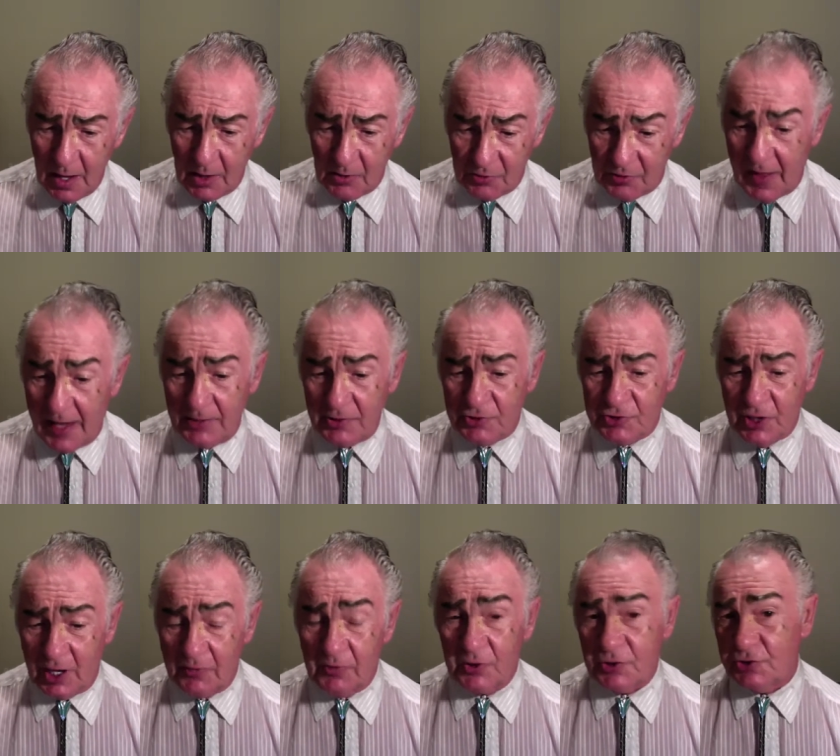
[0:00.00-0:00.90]
Then
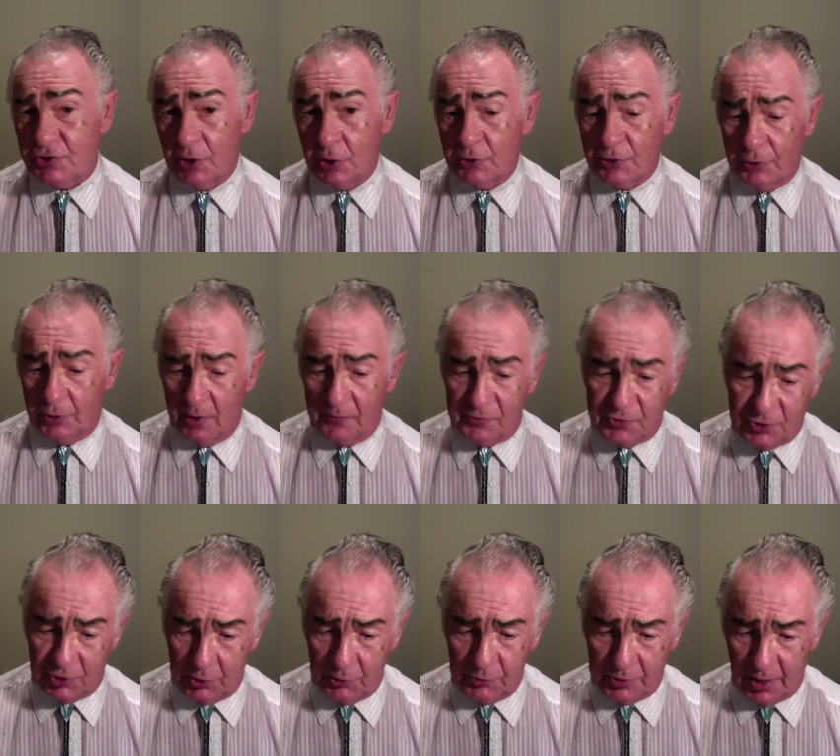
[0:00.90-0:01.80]
shall the children of
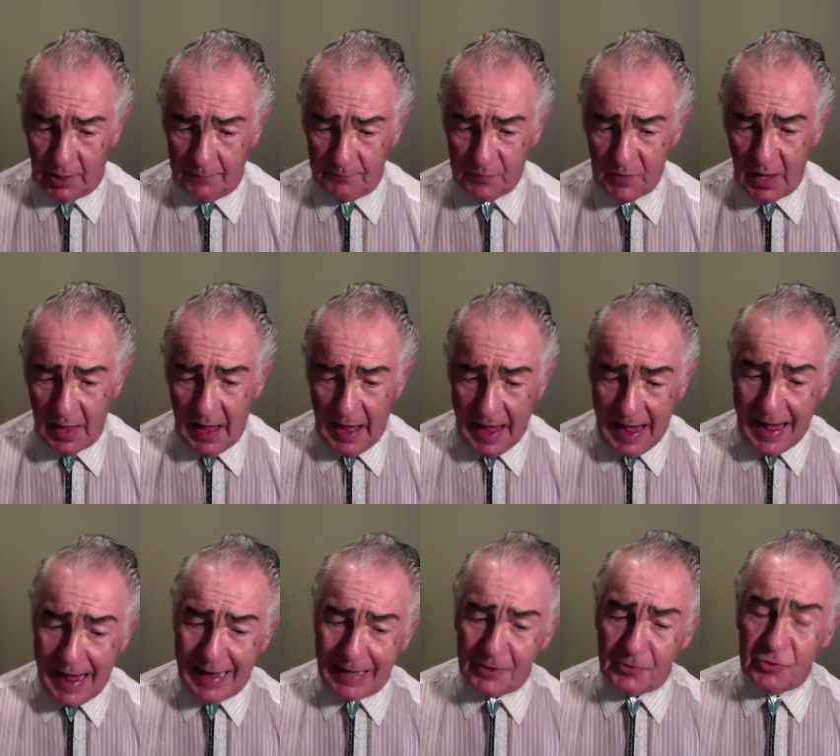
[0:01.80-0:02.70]
Judah
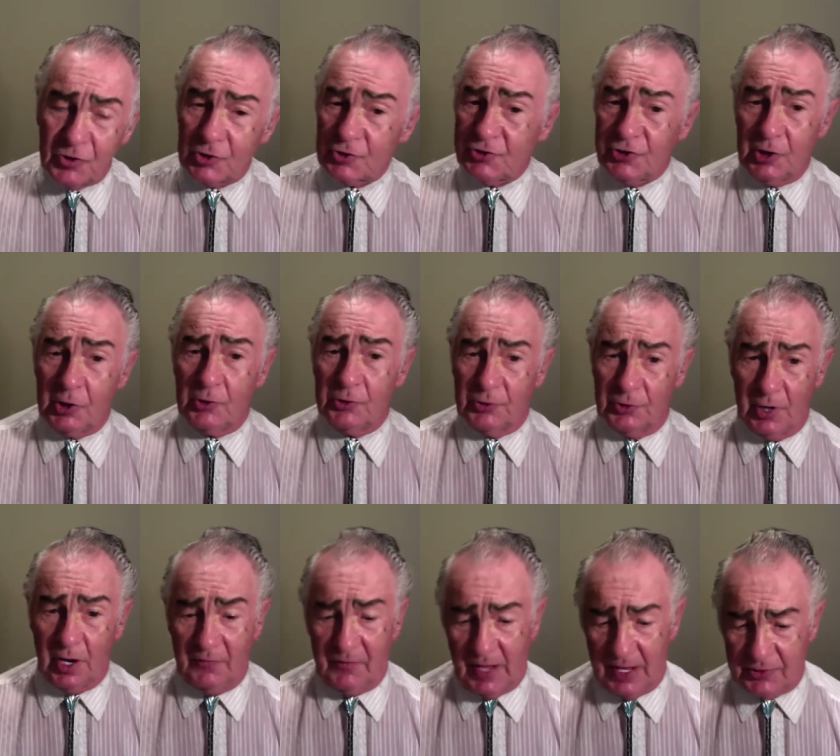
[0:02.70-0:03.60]
and the children
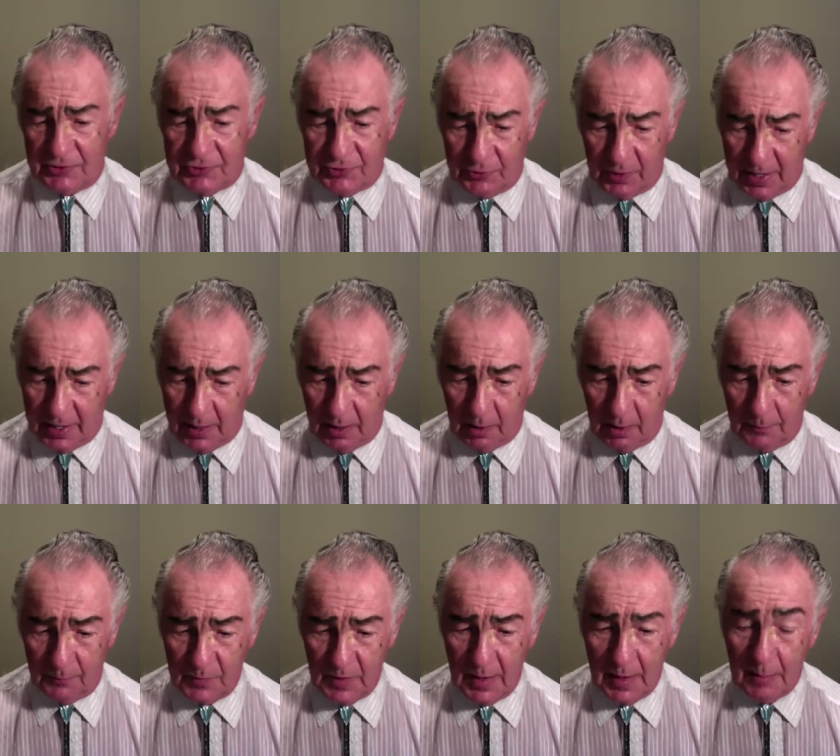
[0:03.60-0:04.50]
of Israel
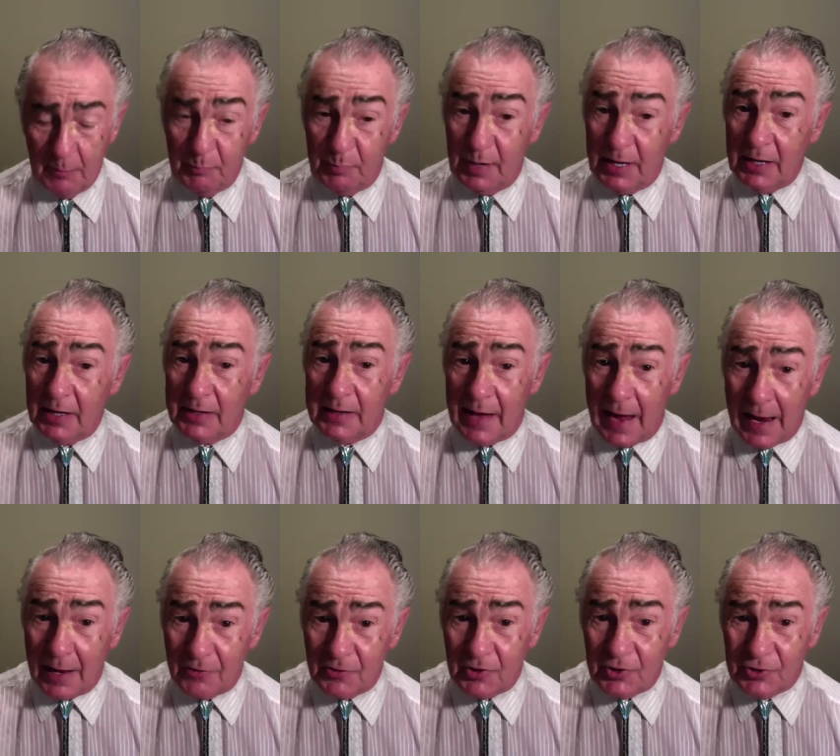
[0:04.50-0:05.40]
be
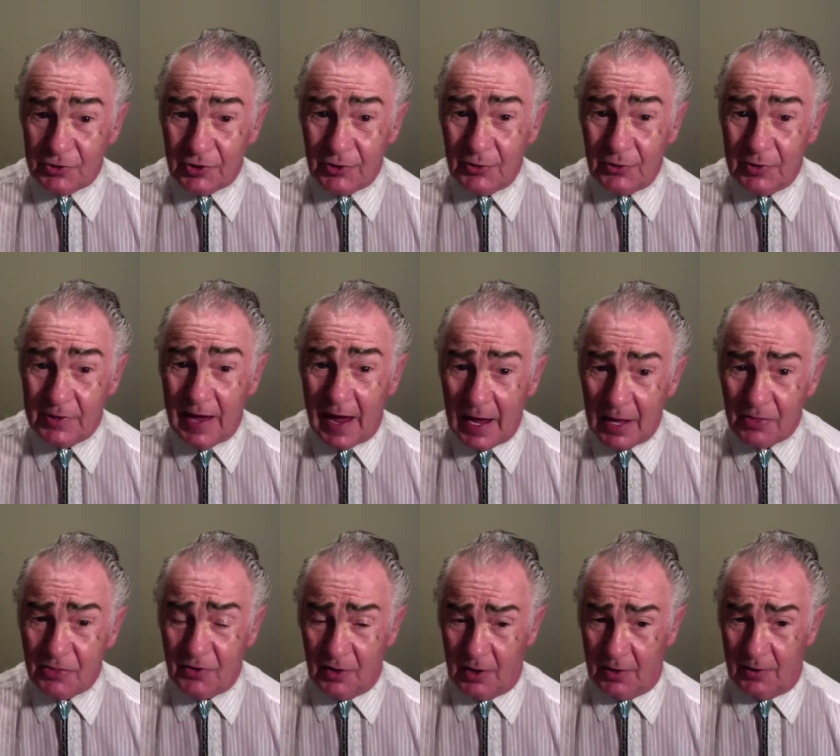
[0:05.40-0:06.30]
gathered
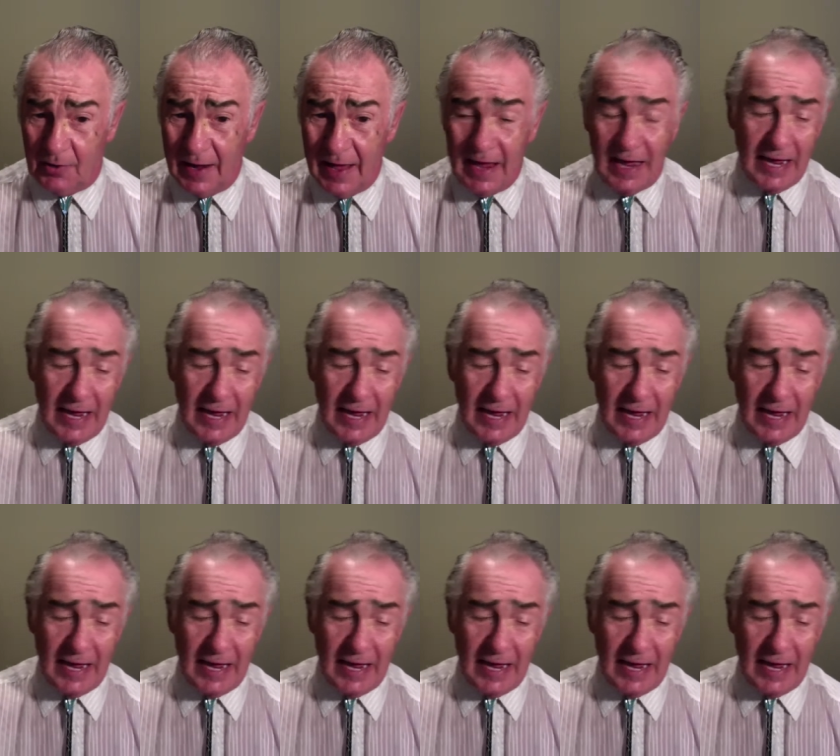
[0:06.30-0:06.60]
together.